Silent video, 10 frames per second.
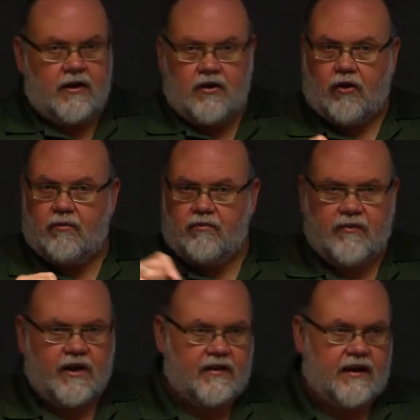Nope,
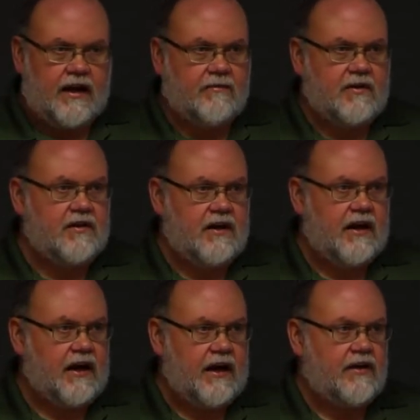nothing happened
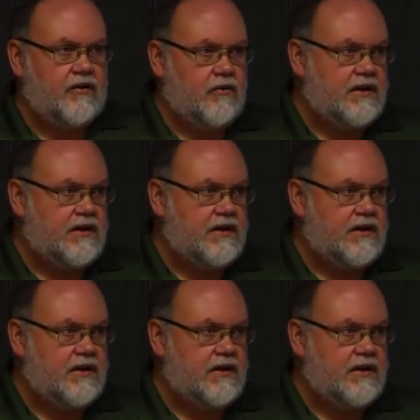today. I had no